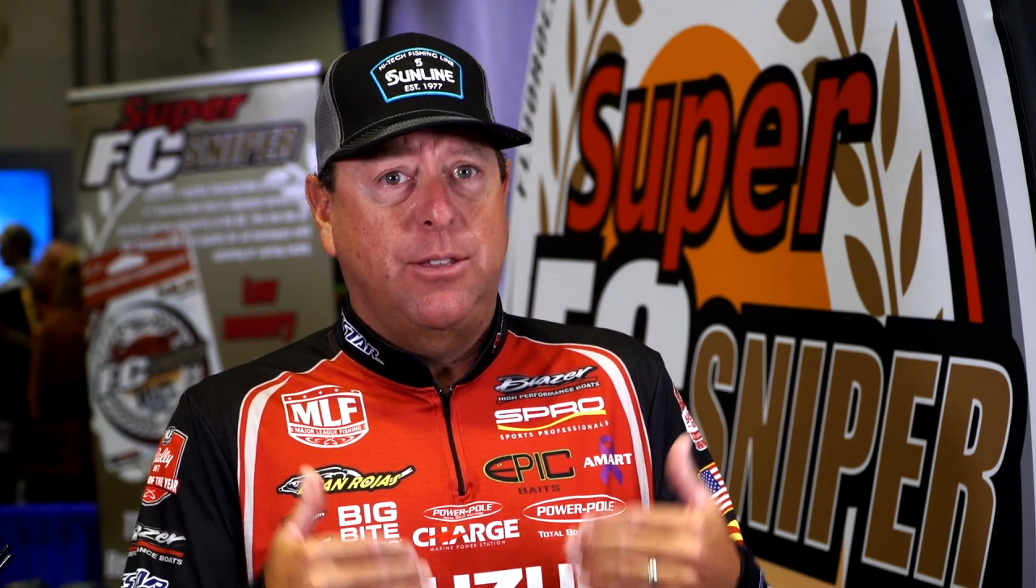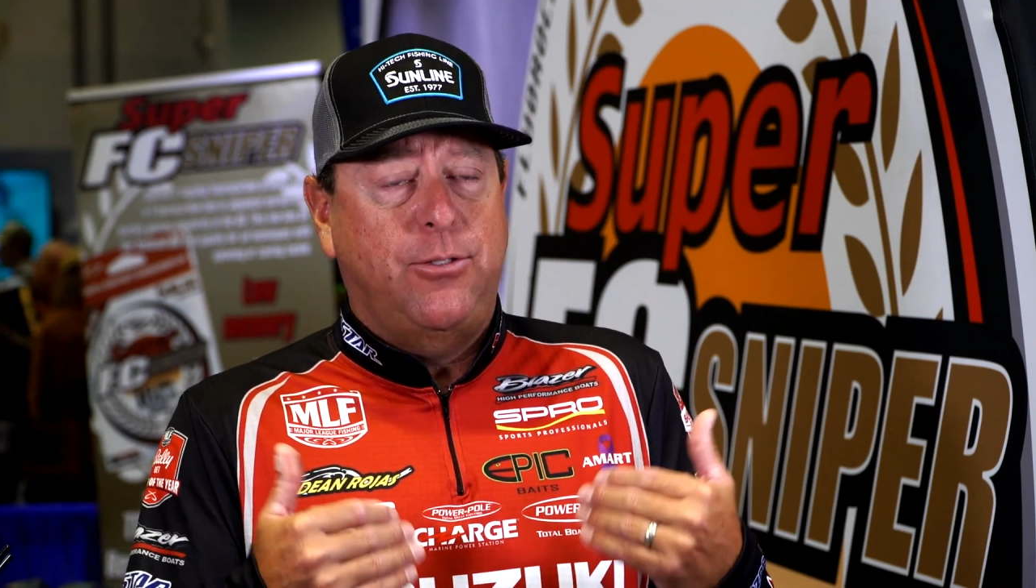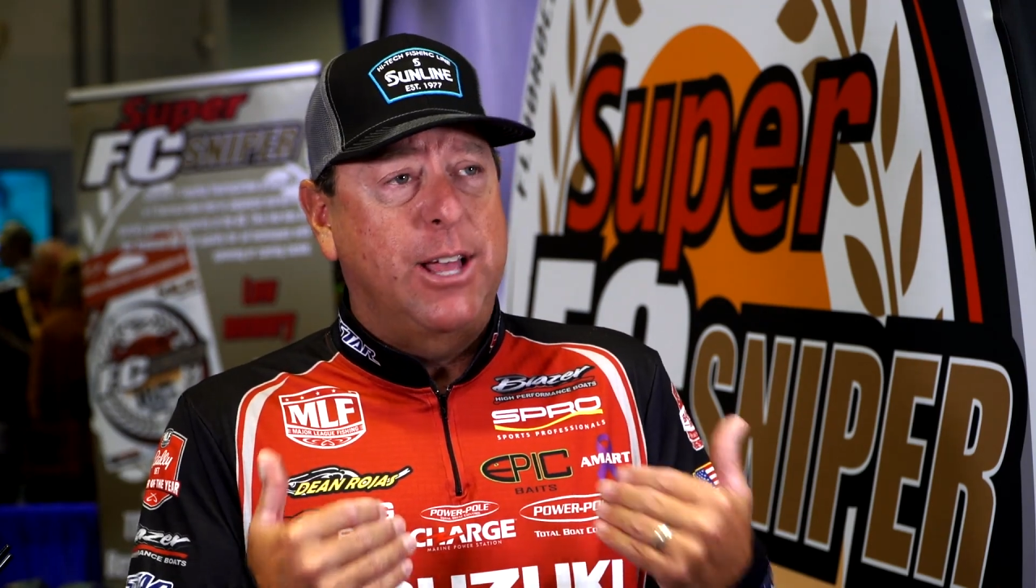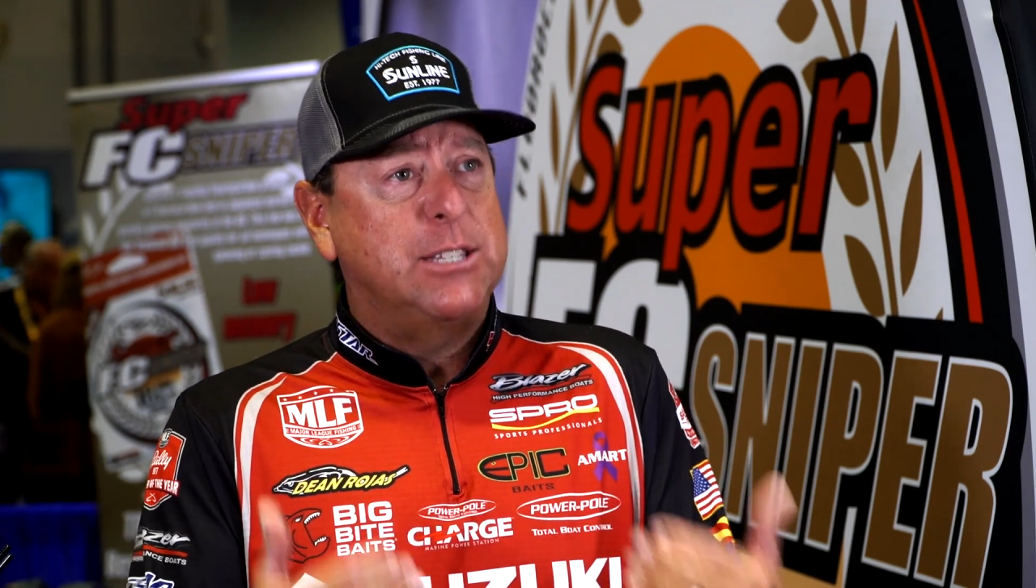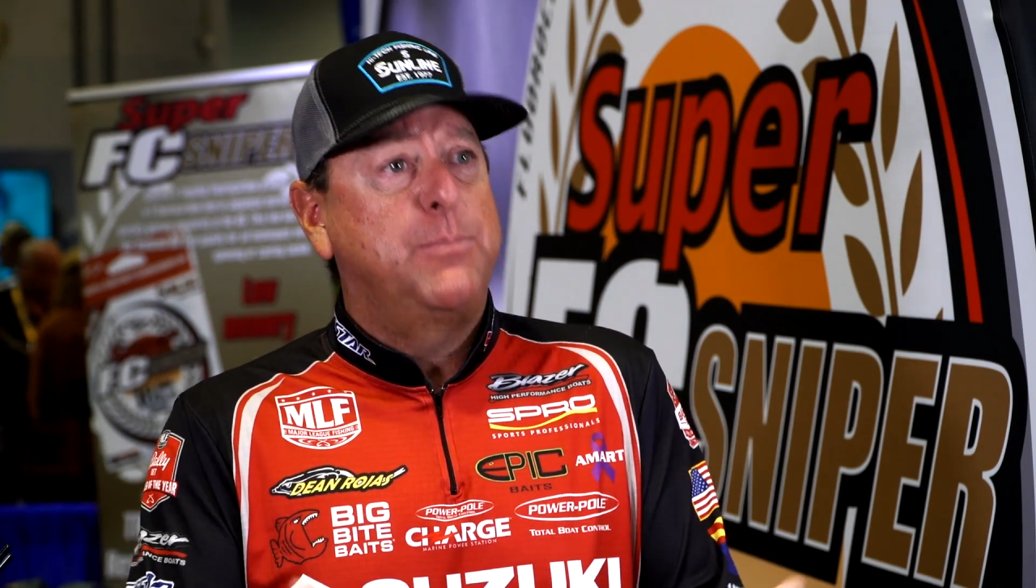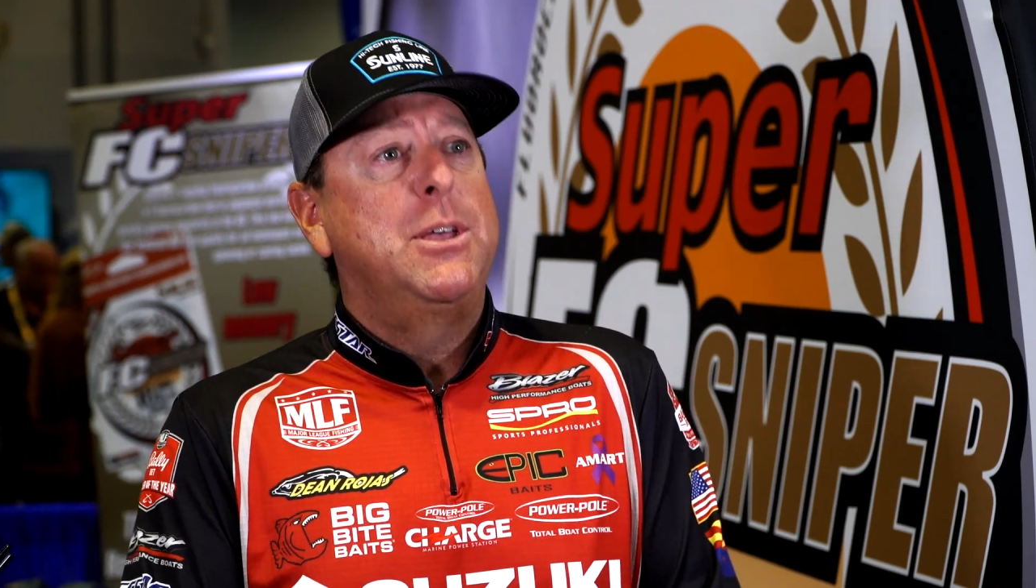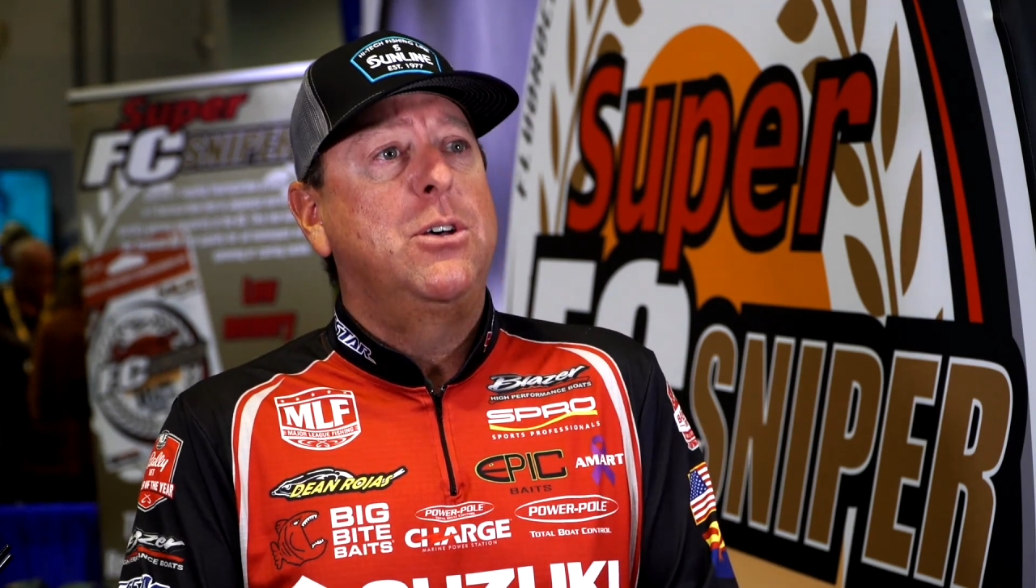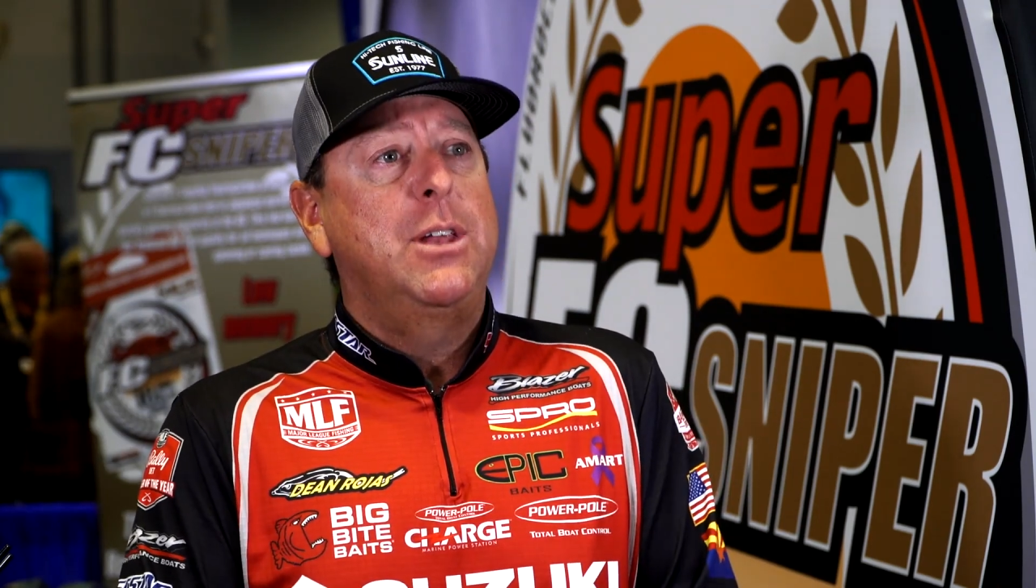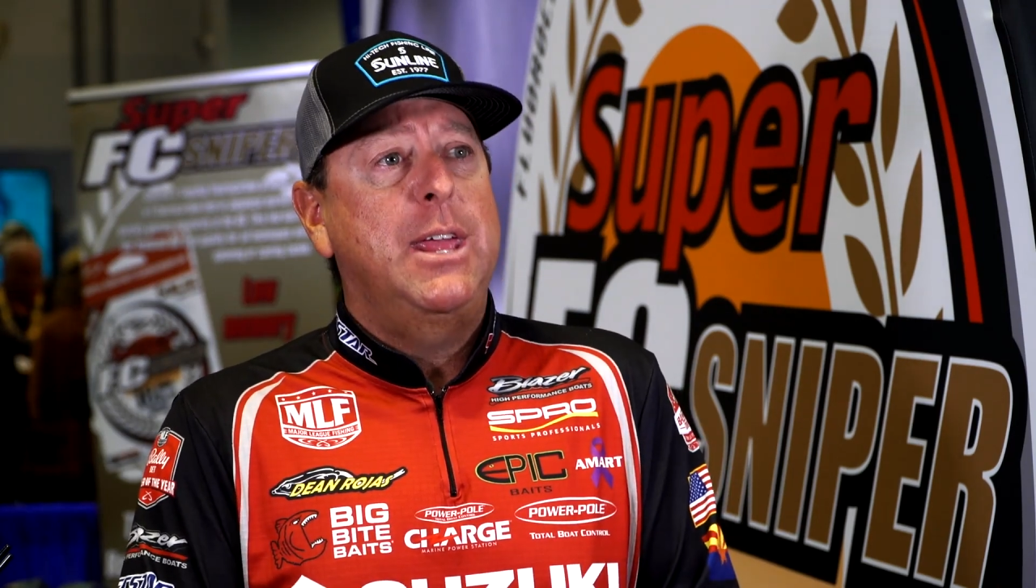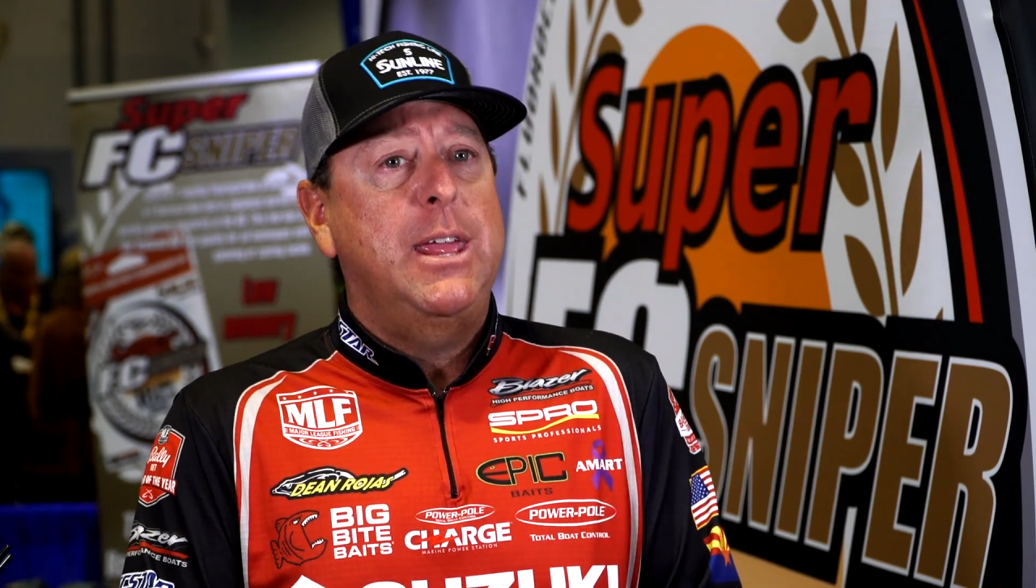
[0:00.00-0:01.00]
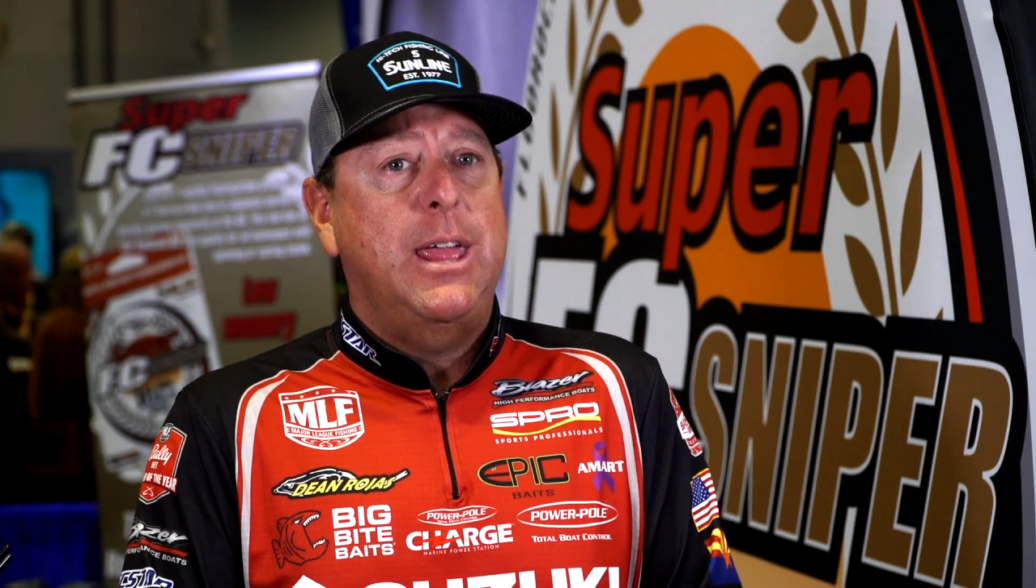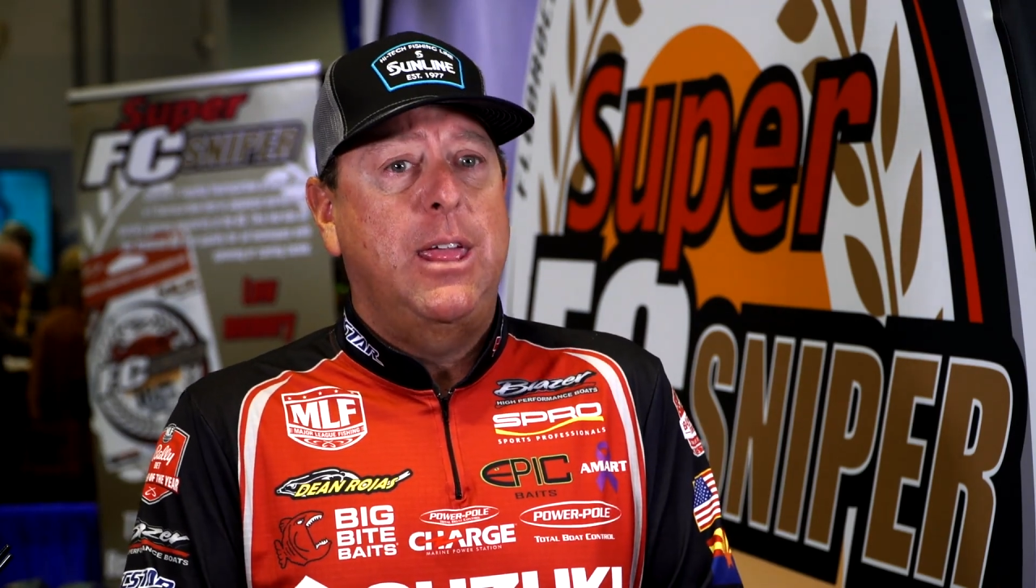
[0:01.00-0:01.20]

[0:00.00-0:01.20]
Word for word: the flexibility,